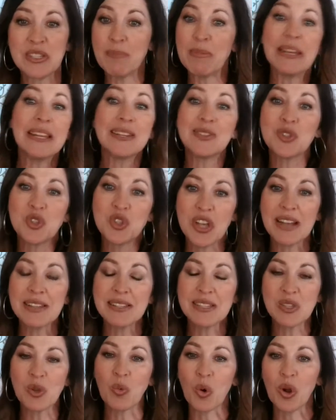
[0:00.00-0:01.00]
I mean, it's
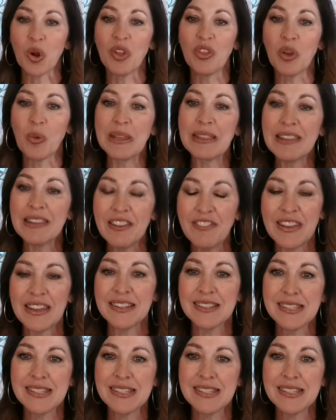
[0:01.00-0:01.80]
just the world that we live in.